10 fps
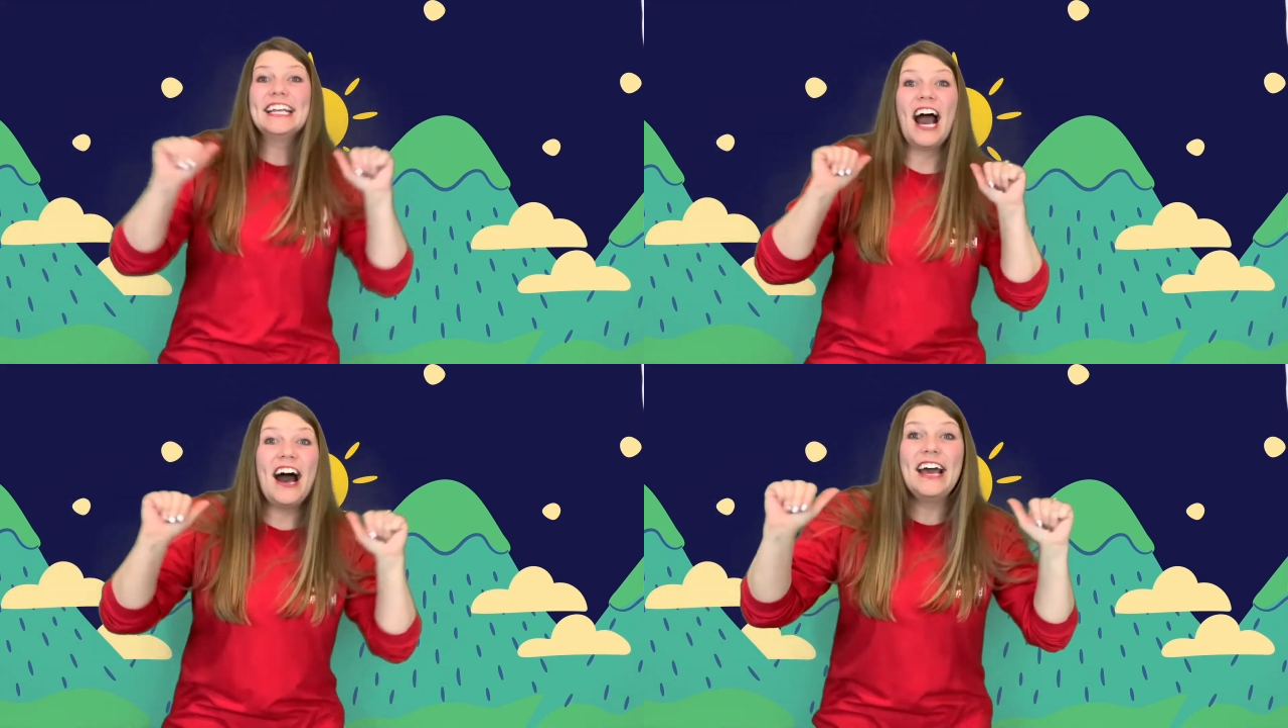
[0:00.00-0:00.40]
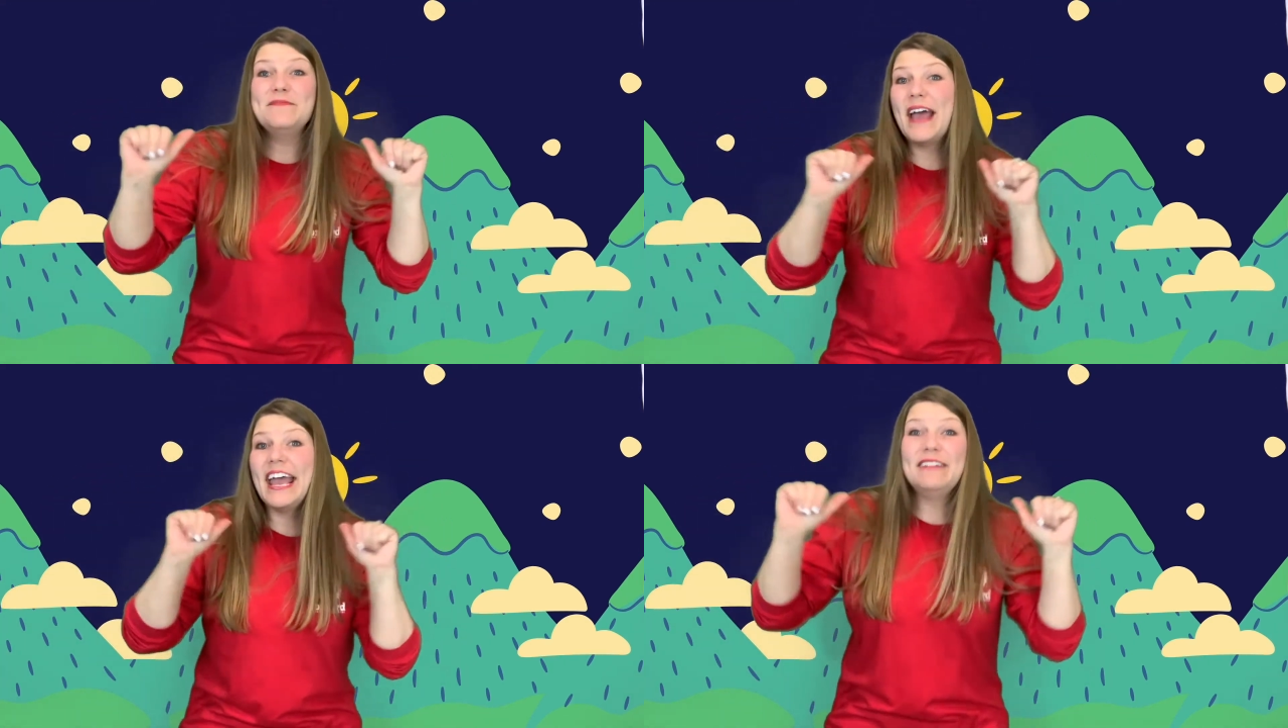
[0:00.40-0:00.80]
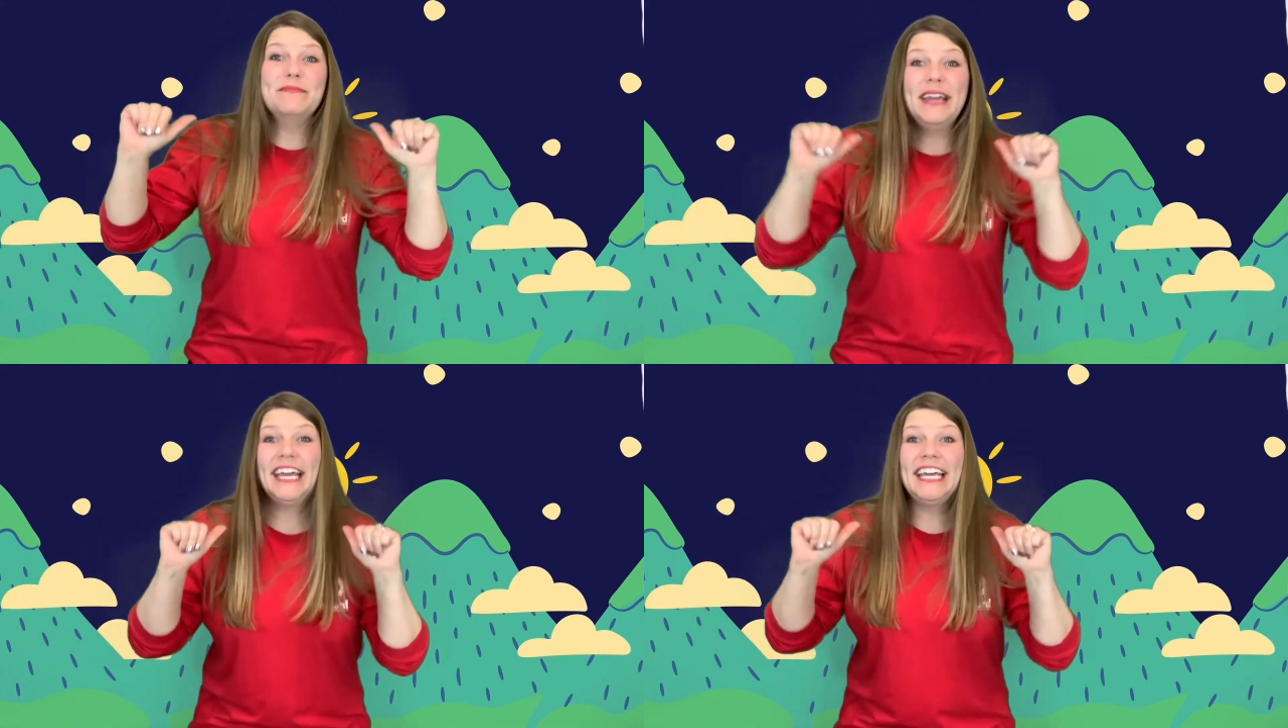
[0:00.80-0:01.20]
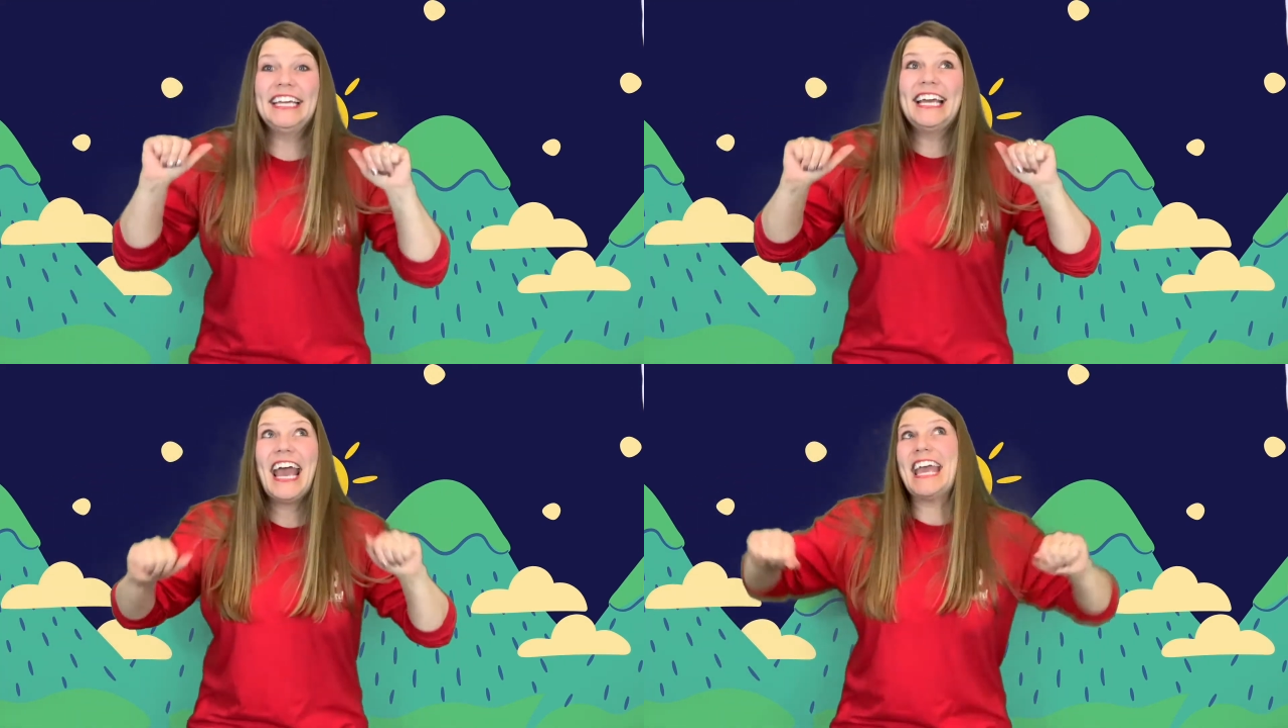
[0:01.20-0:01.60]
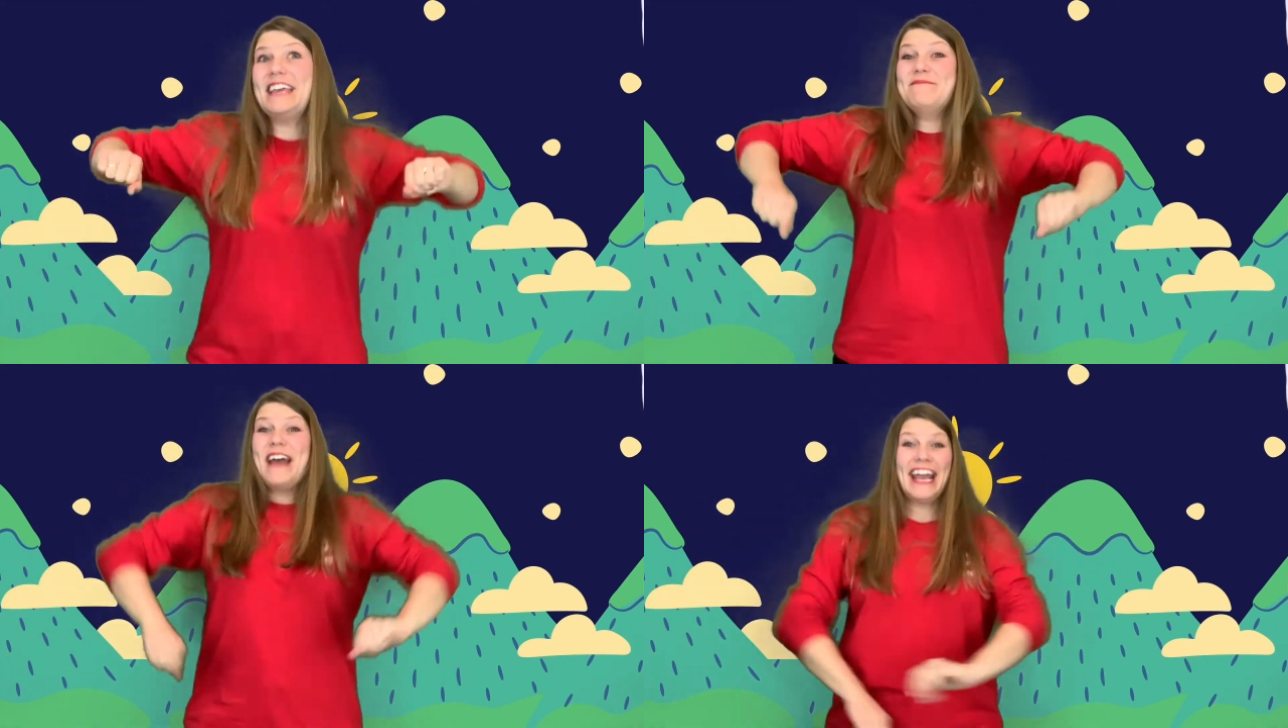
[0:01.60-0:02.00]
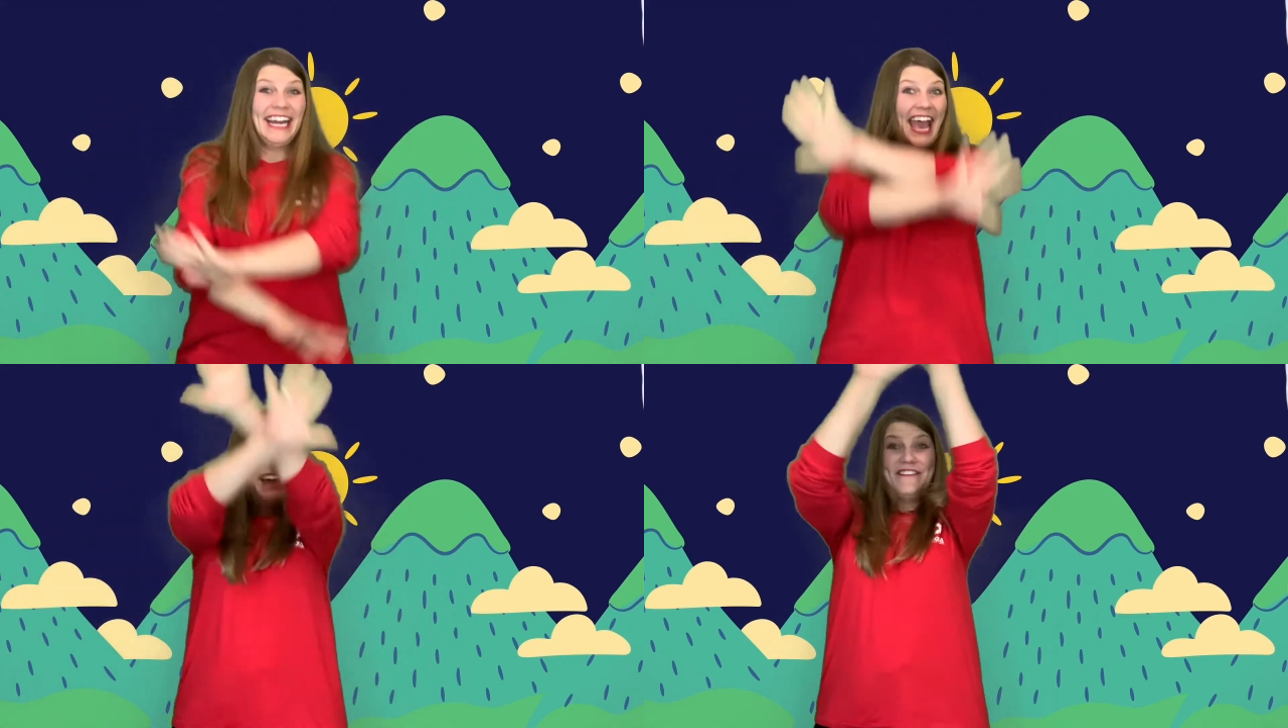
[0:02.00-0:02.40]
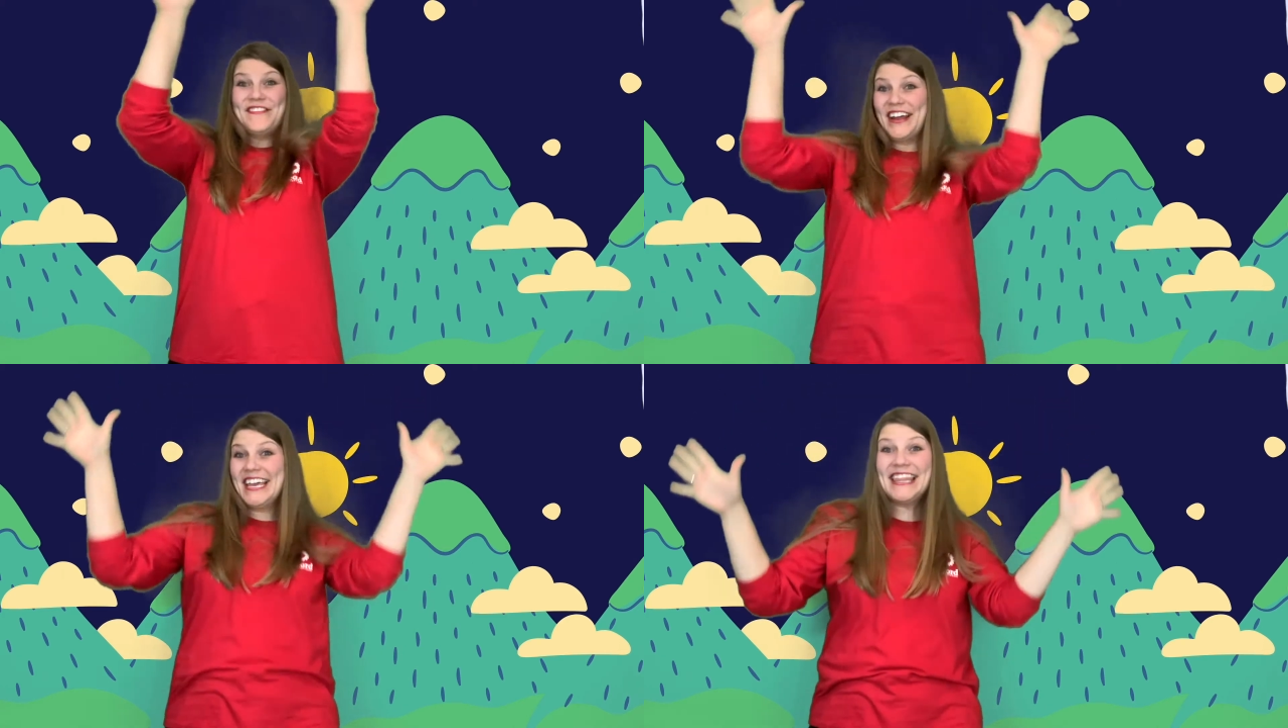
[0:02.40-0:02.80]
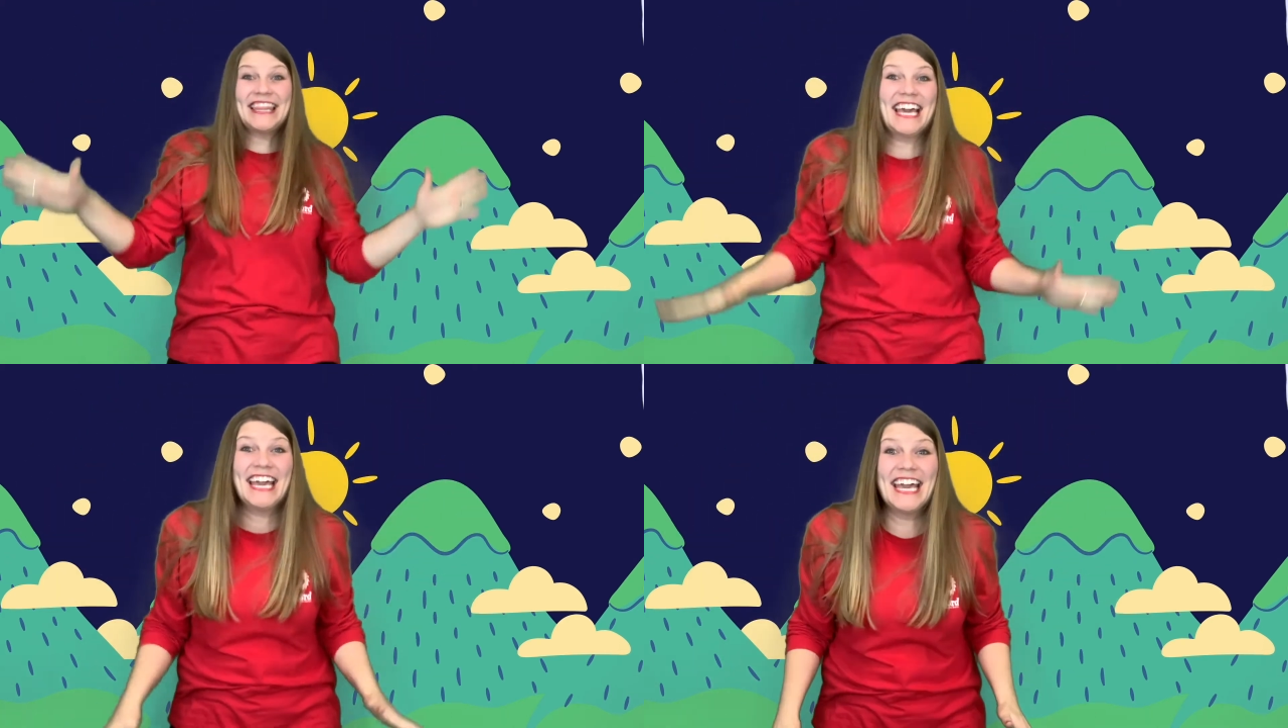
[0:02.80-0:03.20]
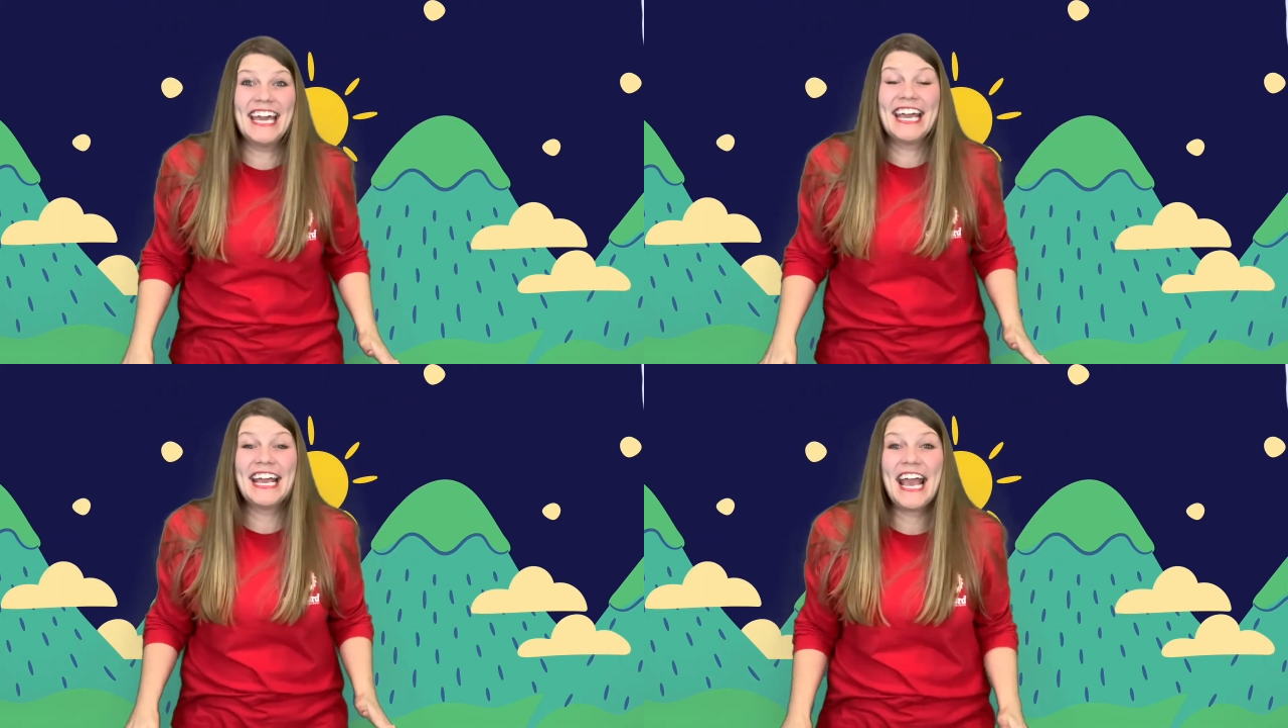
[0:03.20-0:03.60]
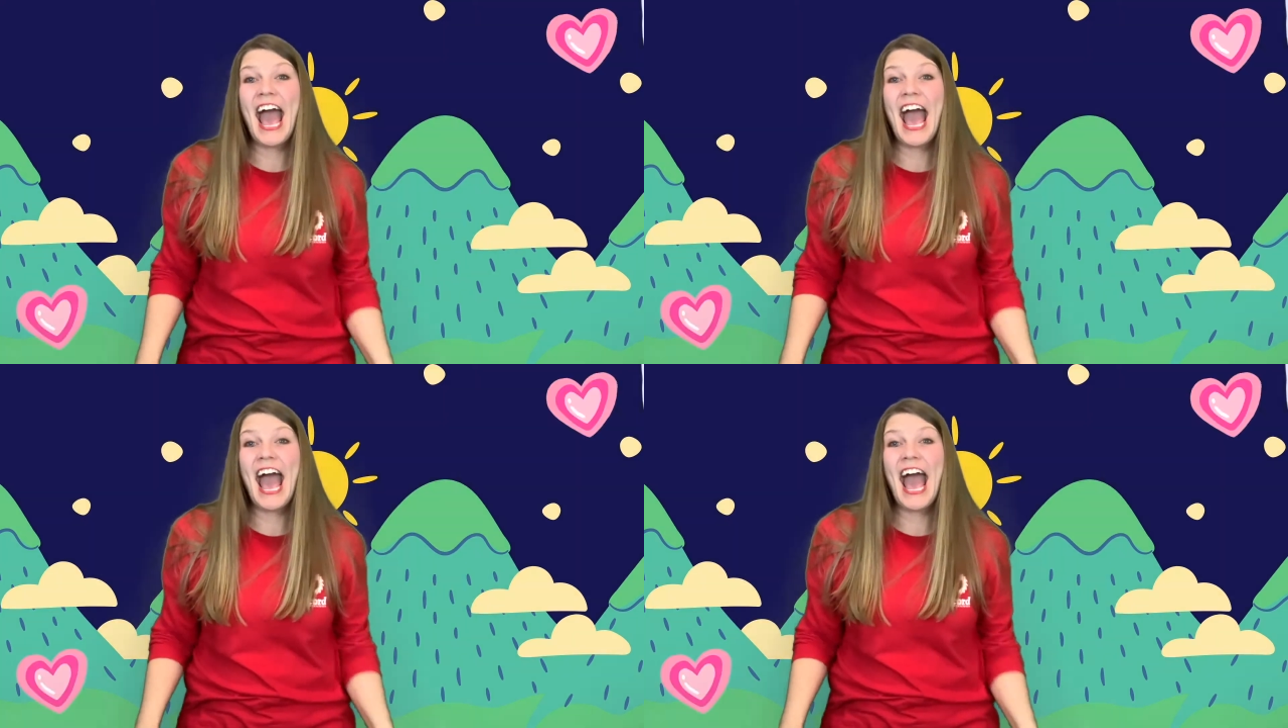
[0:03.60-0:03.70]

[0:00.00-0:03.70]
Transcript: God made me, He made everything.